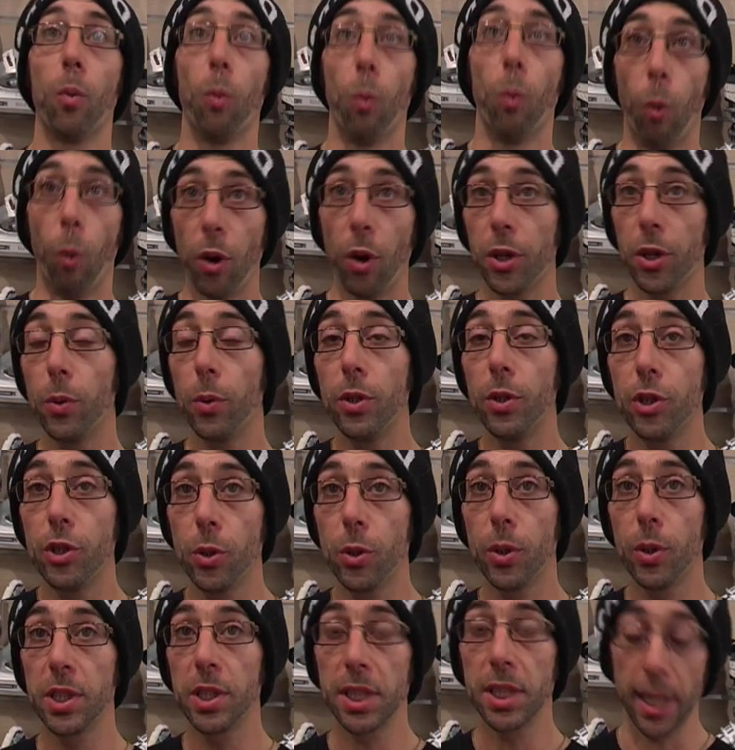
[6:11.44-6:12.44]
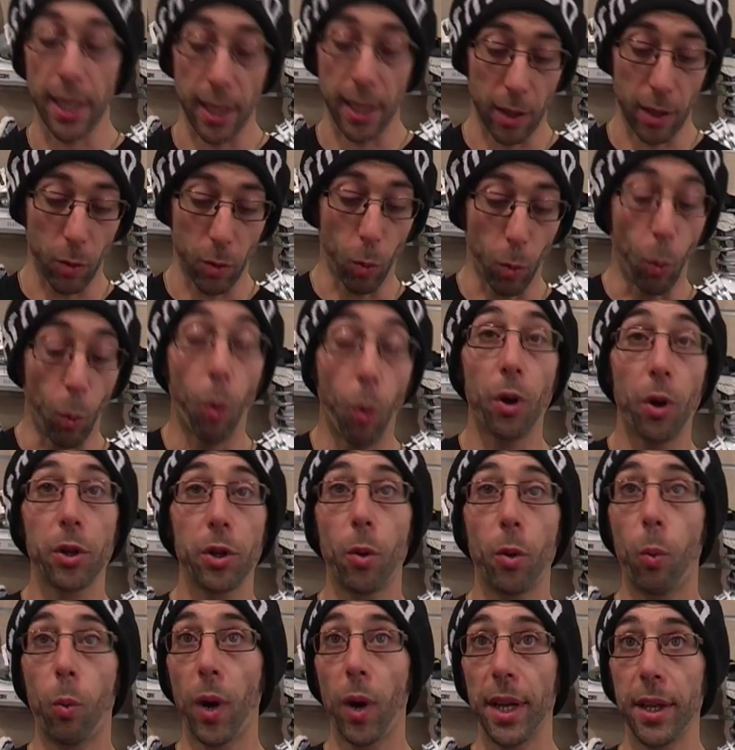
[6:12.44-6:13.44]
what you enjoy skiing, what
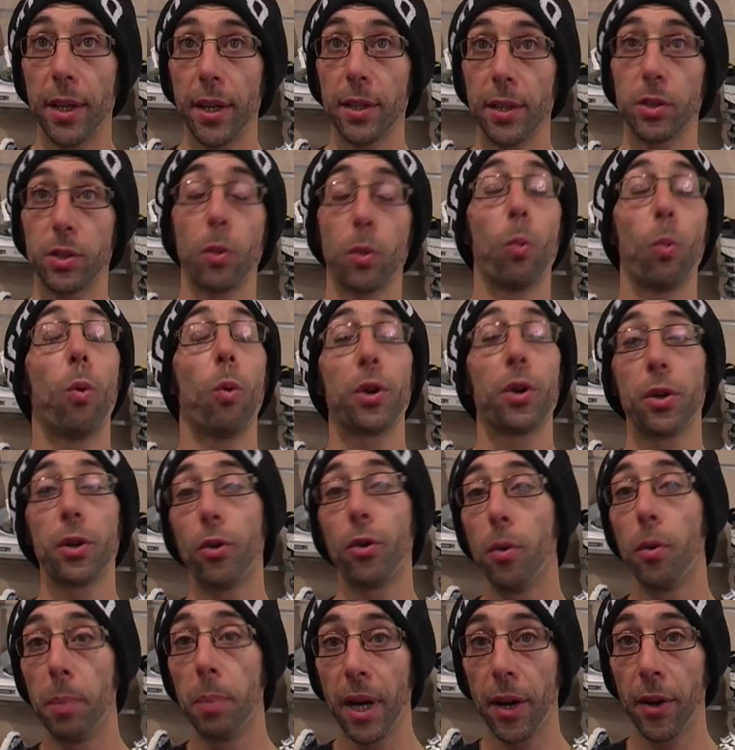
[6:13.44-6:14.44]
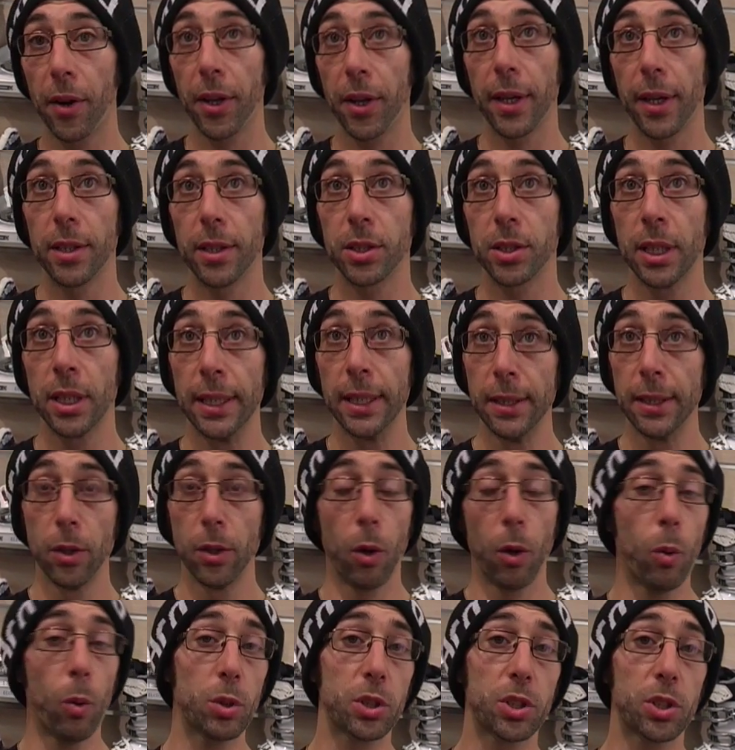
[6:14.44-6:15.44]
your weight is, what your ability is.
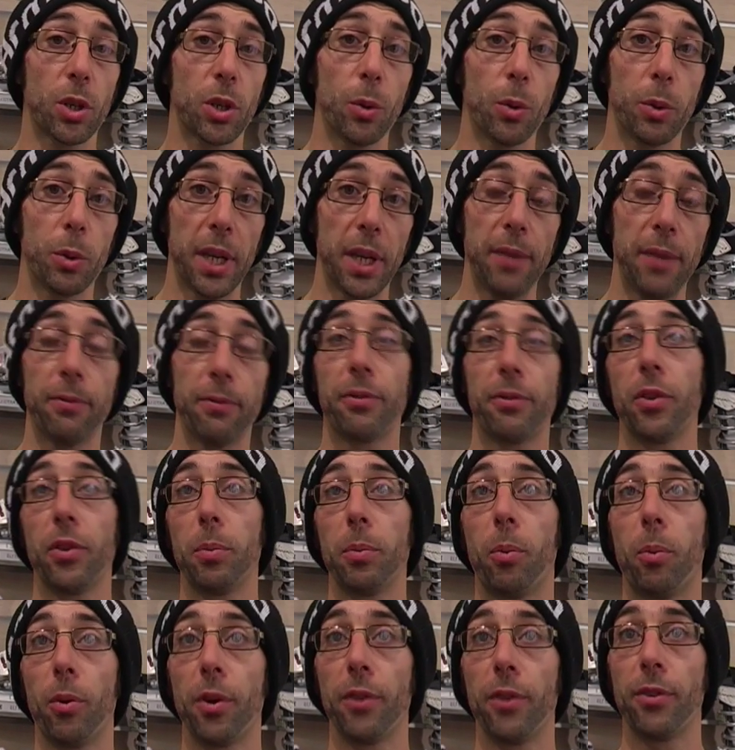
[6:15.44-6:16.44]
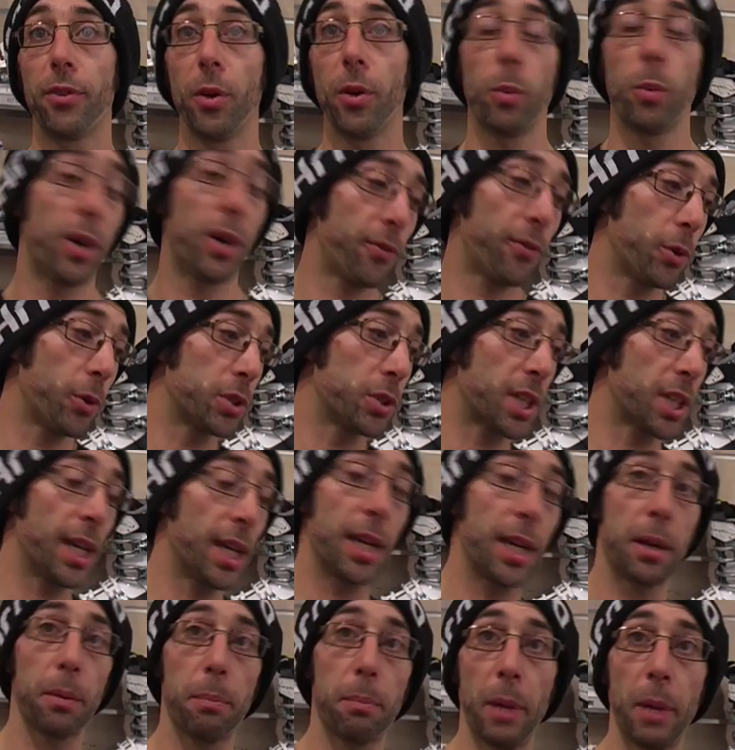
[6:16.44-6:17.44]
Also, even from the point of view where if you're
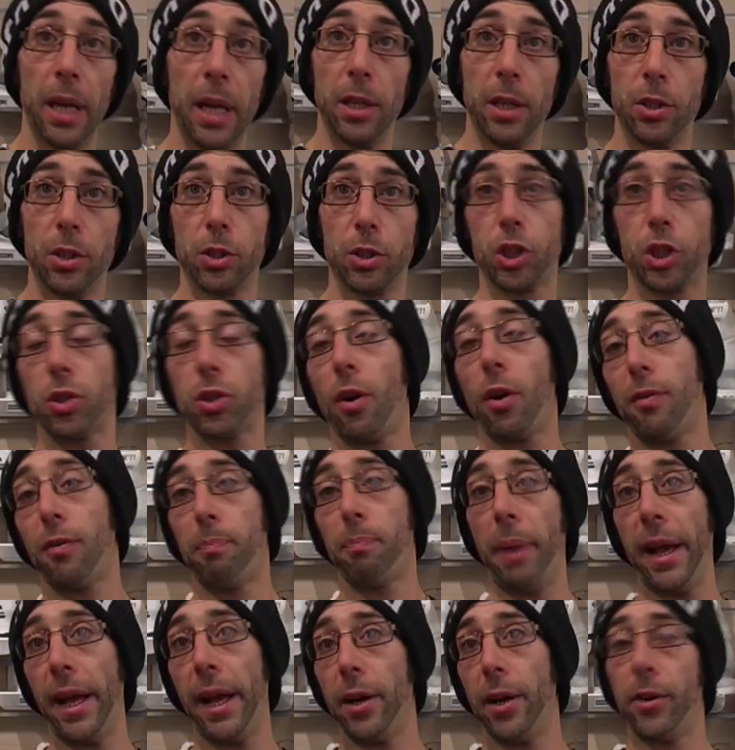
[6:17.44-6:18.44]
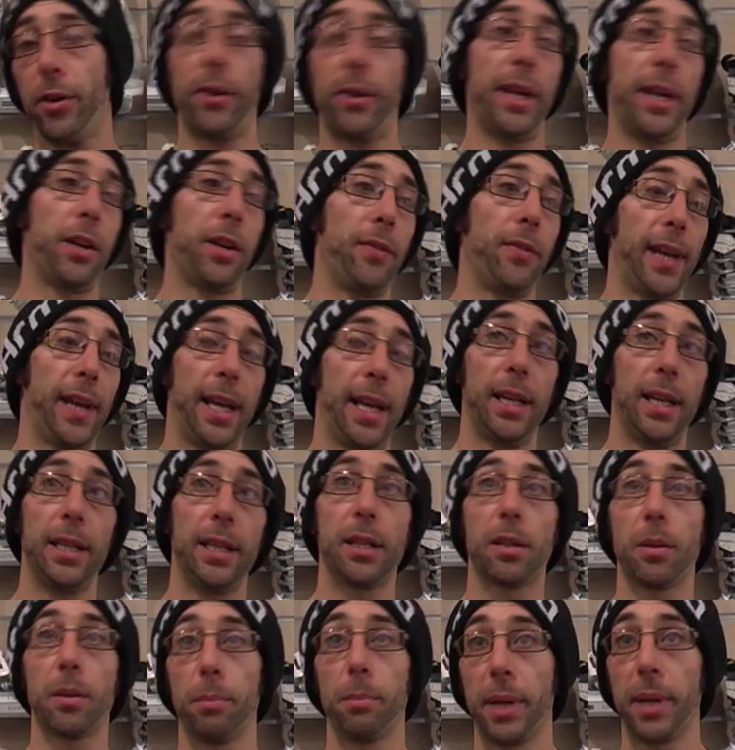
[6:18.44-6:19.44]
skiing soft powder out of a heli
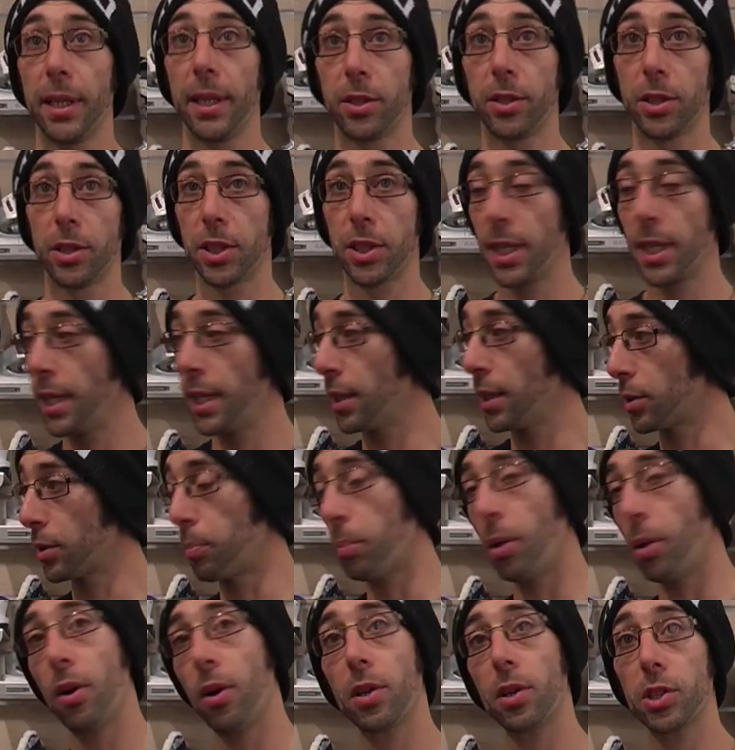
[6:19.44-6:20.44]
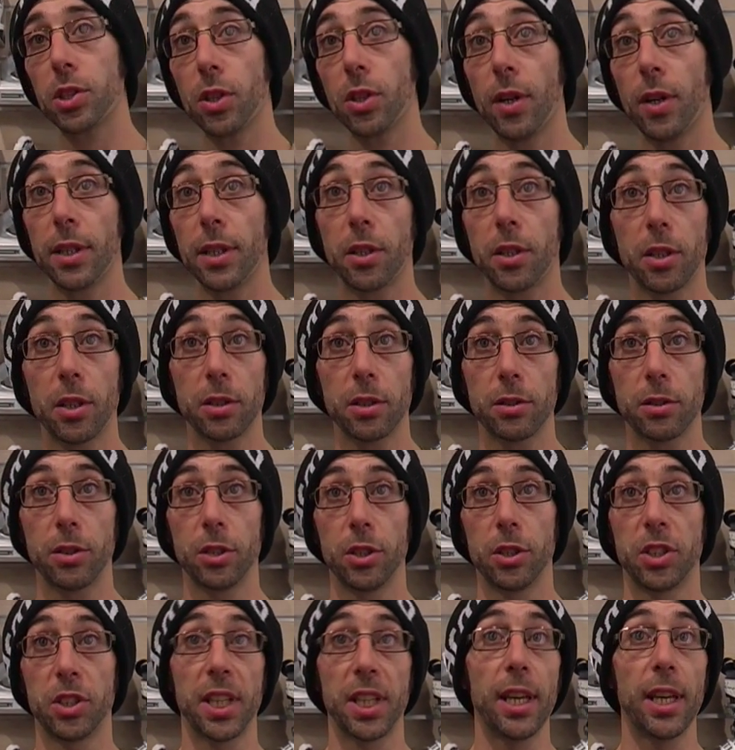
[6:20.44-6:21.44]
compared to skiing the parkside,
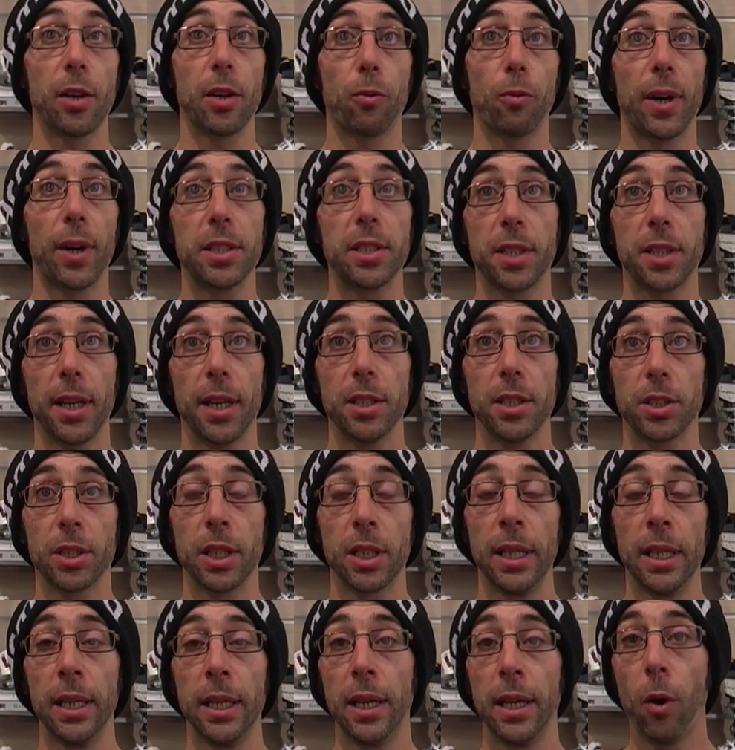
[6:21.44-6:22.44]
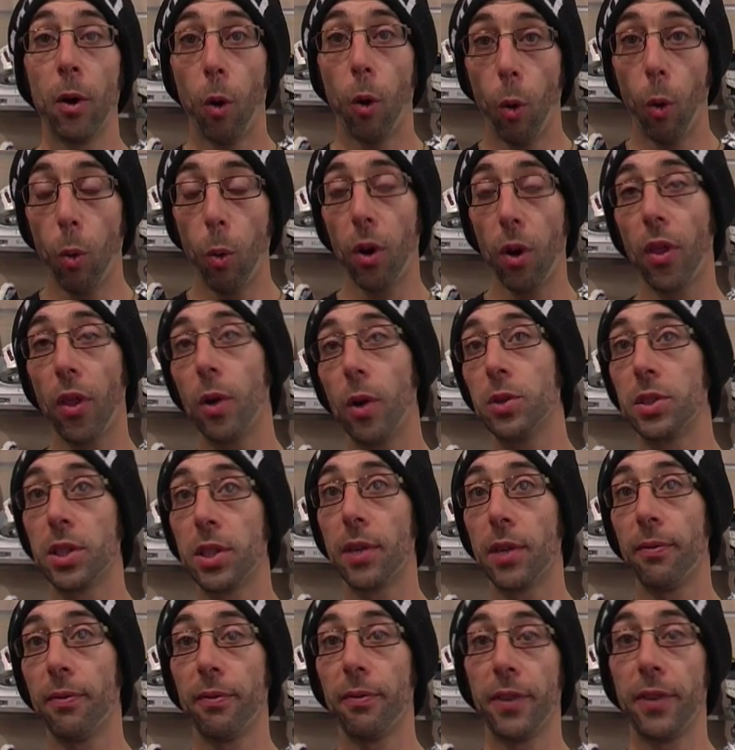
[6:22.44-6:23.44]
to skiing race gates, all of those are
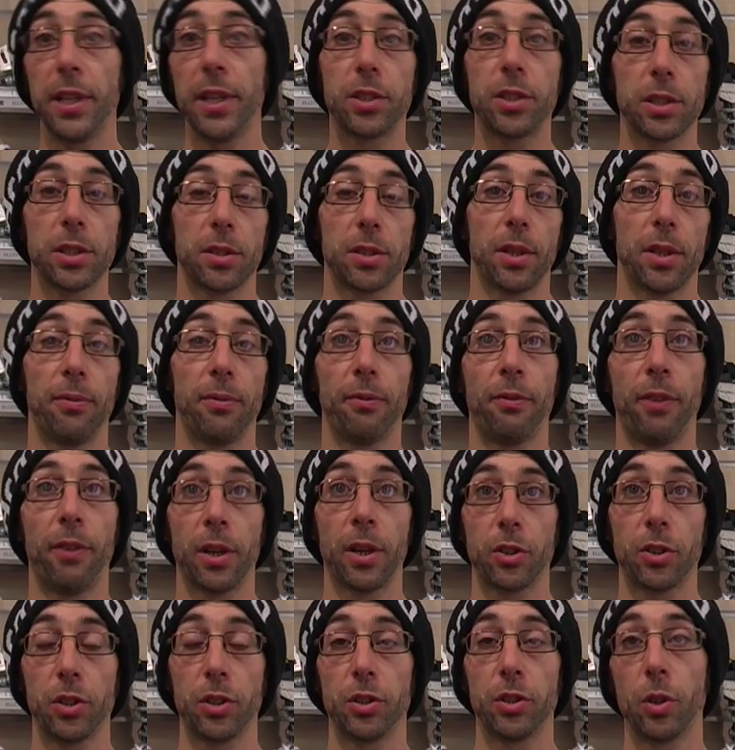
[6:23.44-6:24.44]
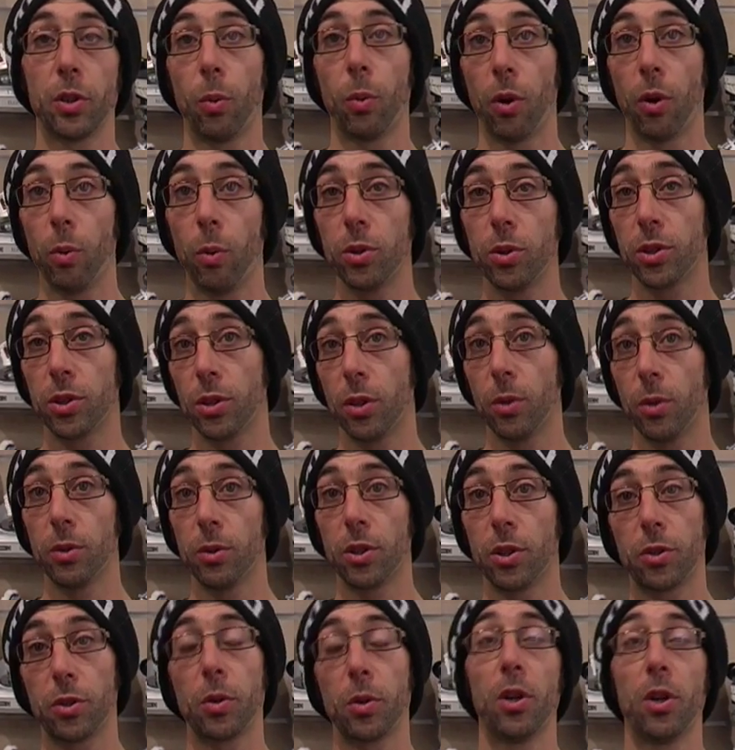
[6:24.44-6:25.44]
different features and different functions that will also
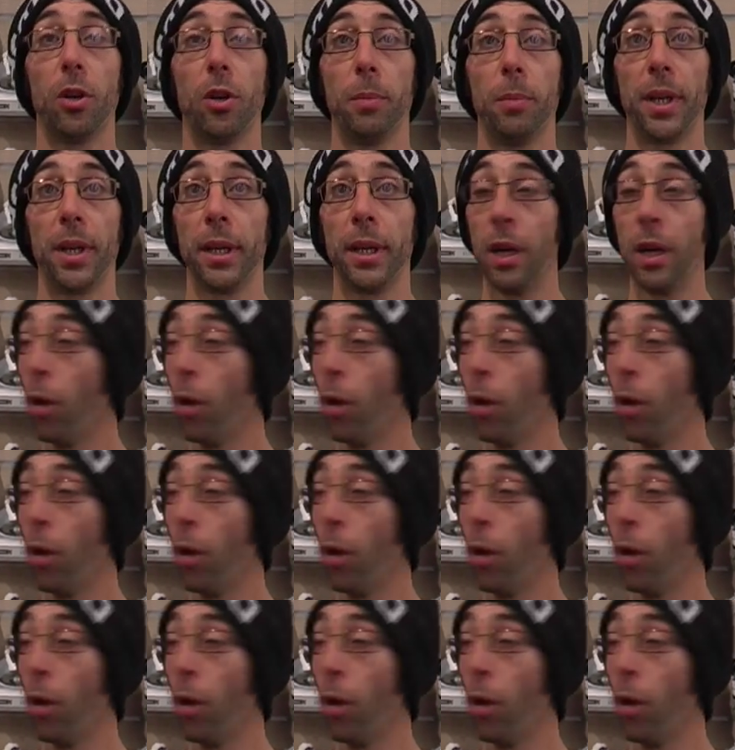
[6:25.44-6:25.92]
determine